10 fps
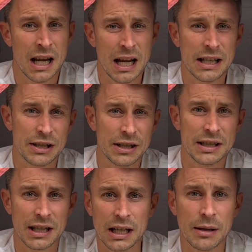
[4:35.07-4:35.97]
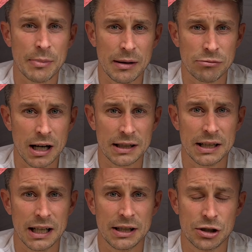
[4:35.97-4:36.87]
it does take a bit of
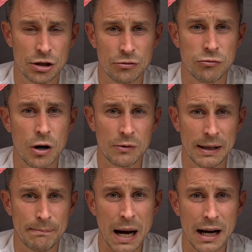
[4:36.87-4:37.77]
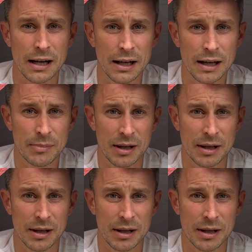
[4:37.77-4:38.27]
practice to roll it back up.